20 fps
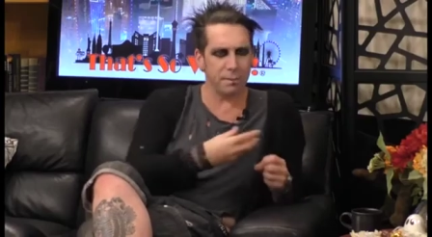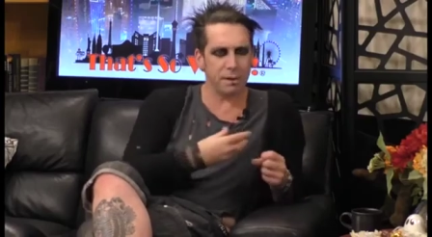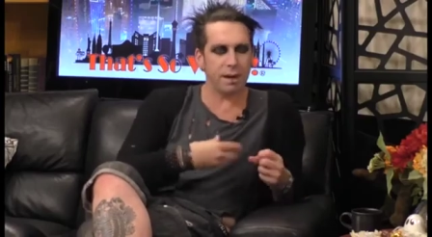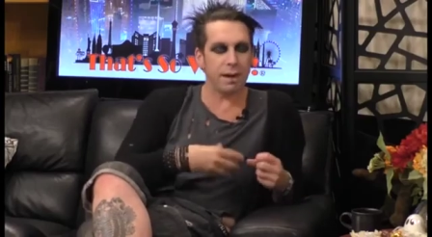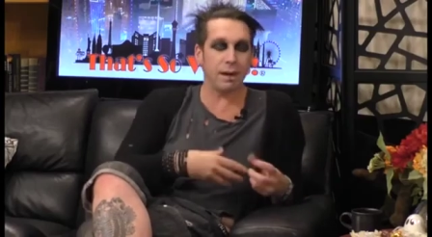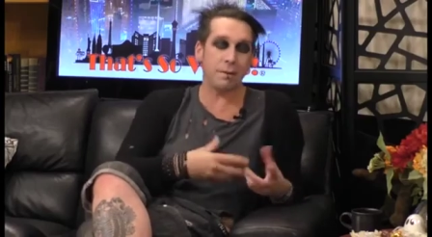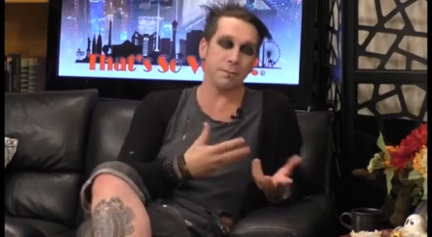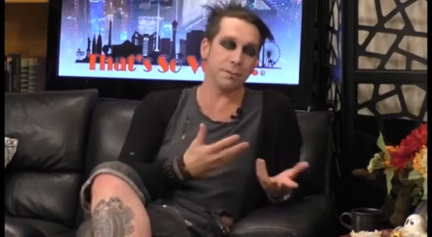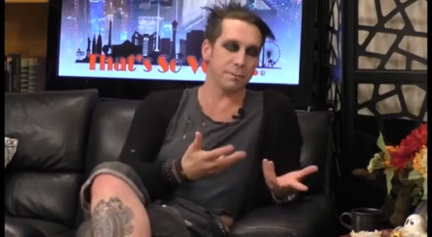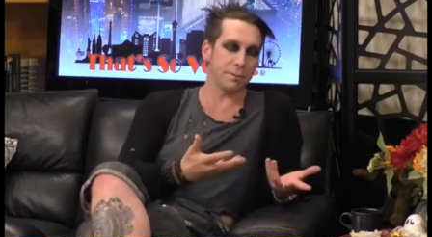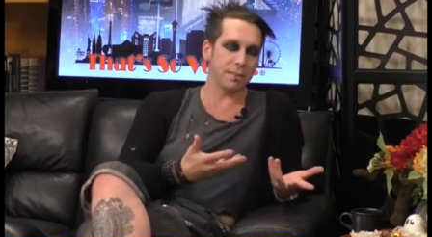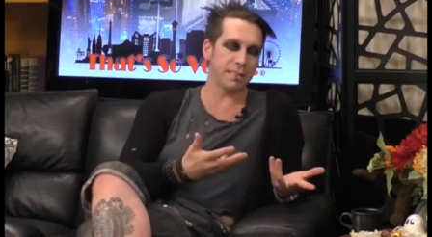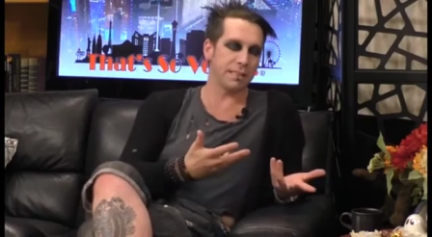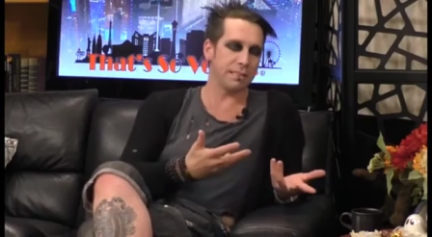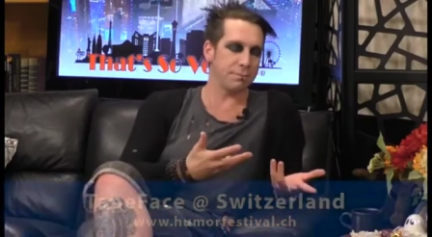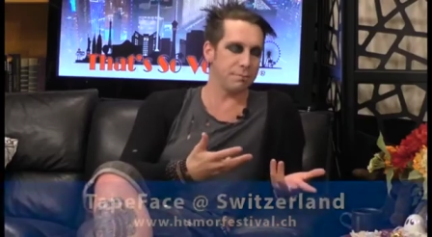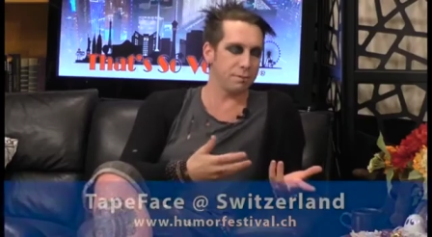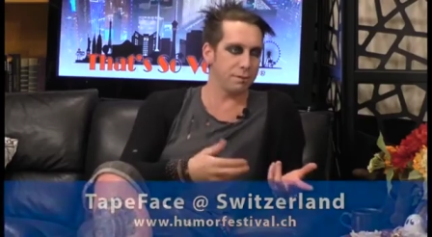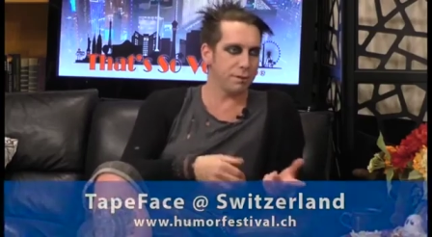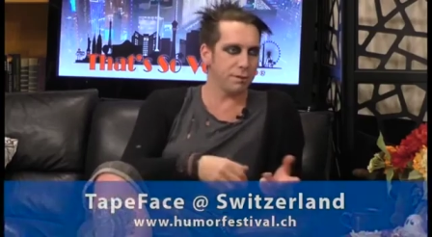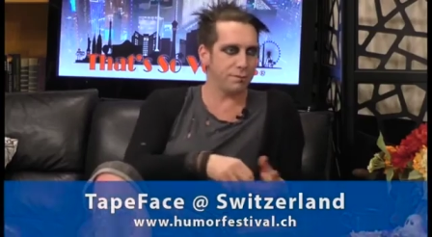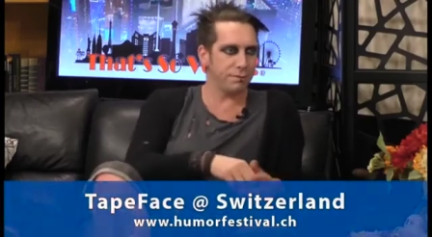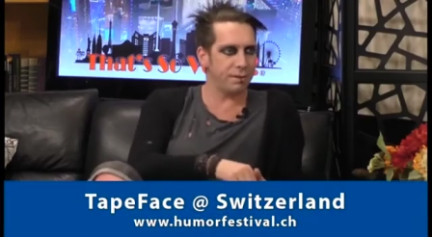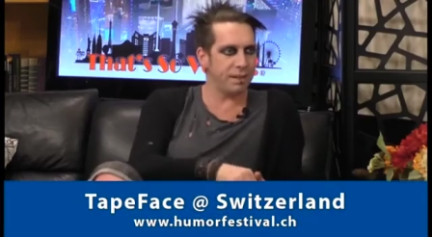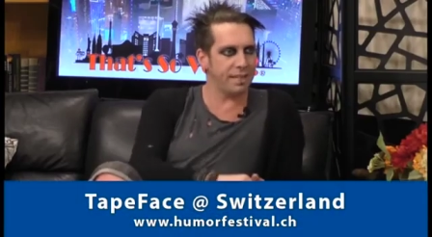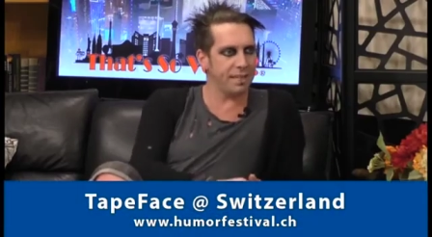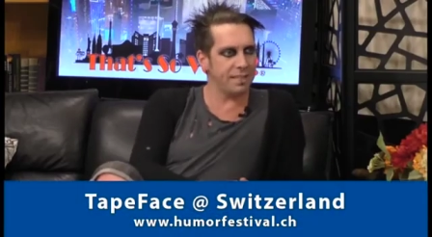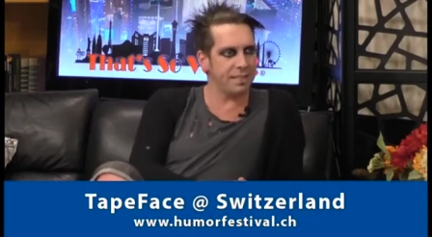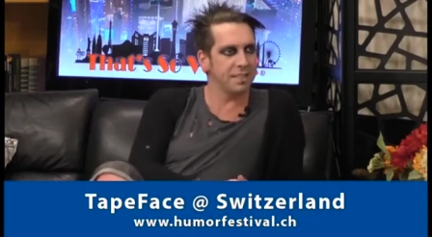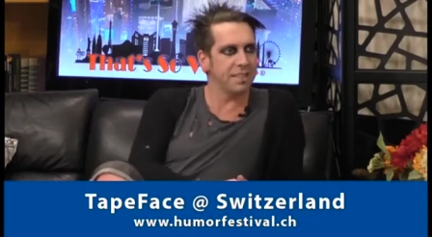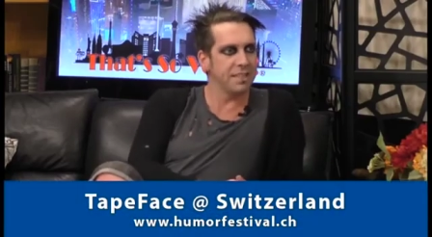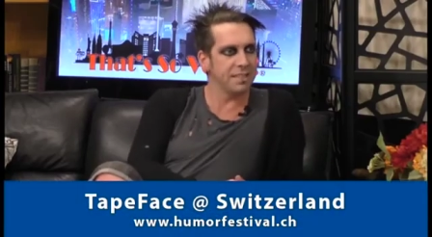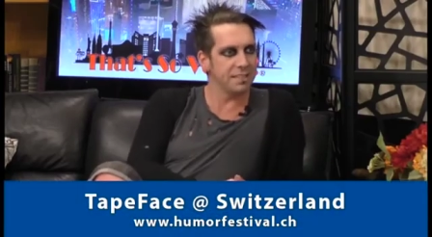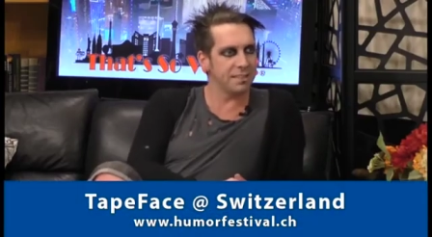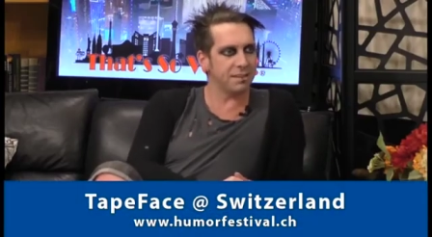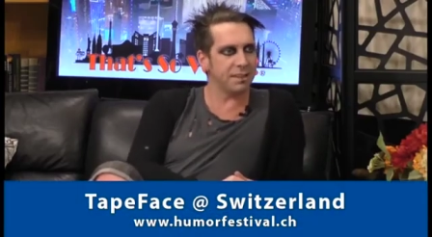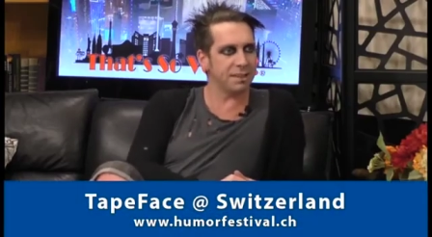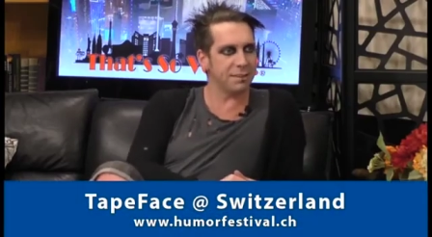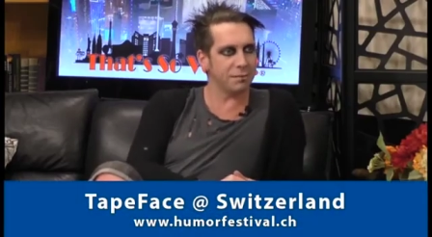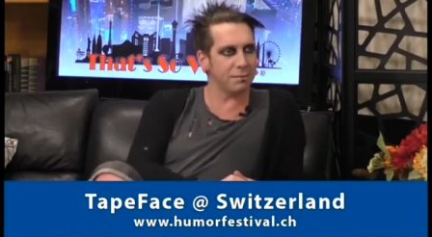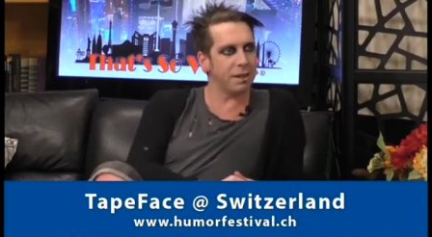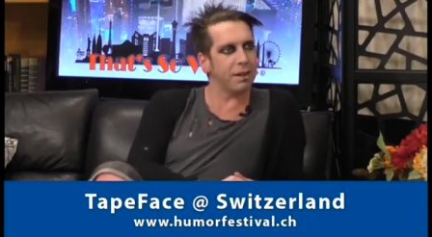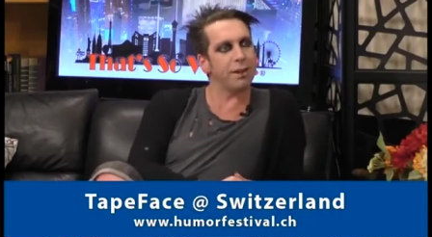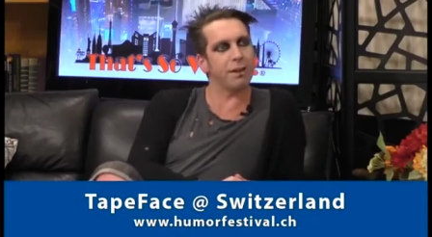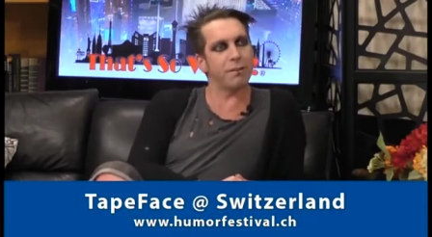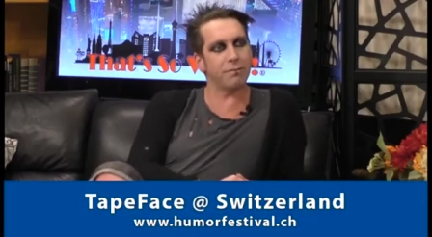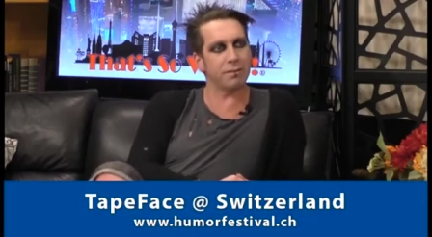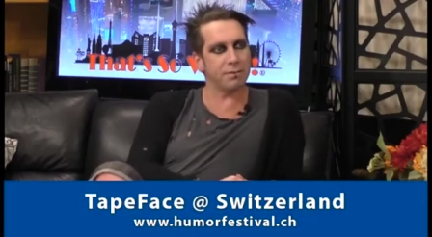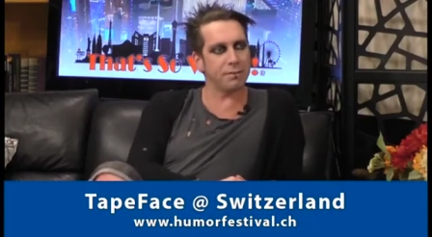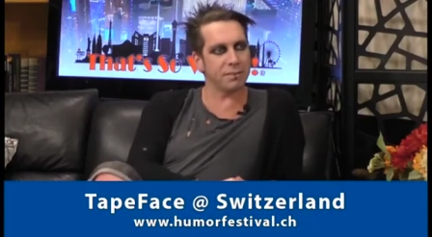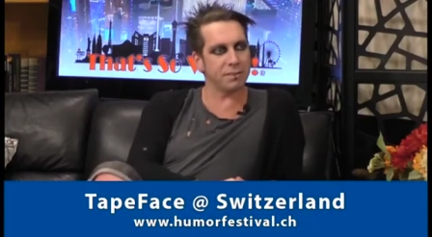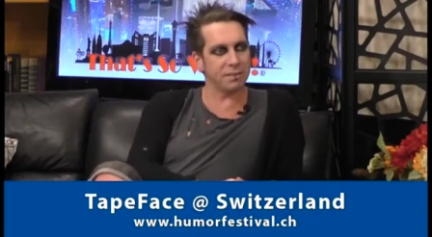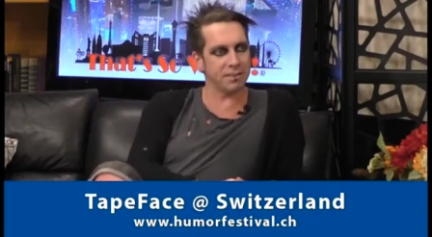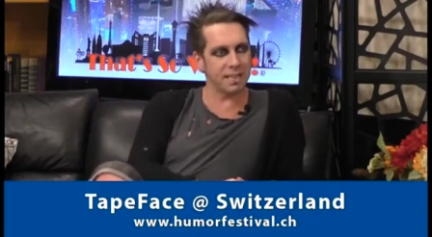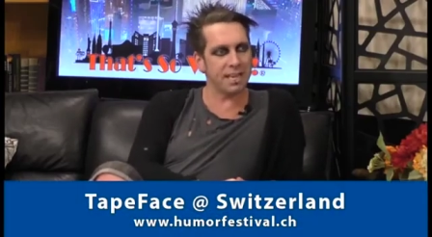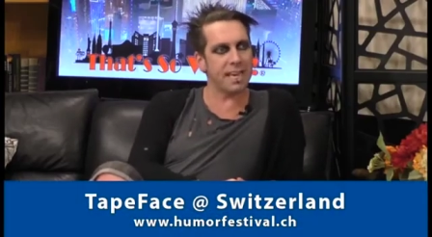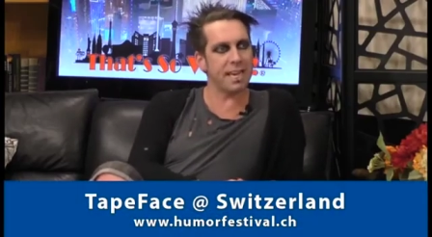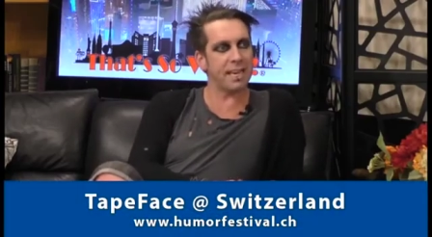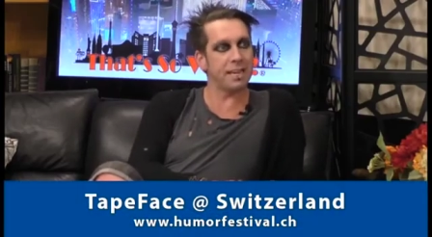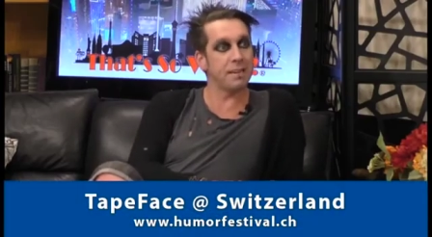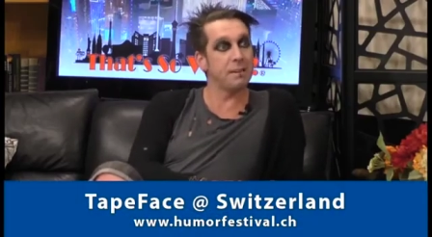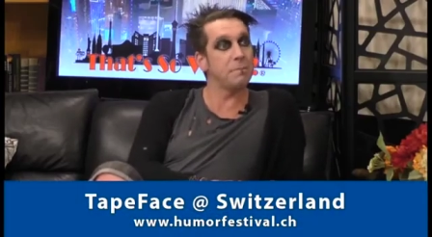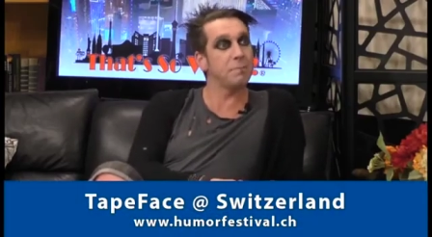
but I was a big Tim Burton fan, so I thought I'd reference that.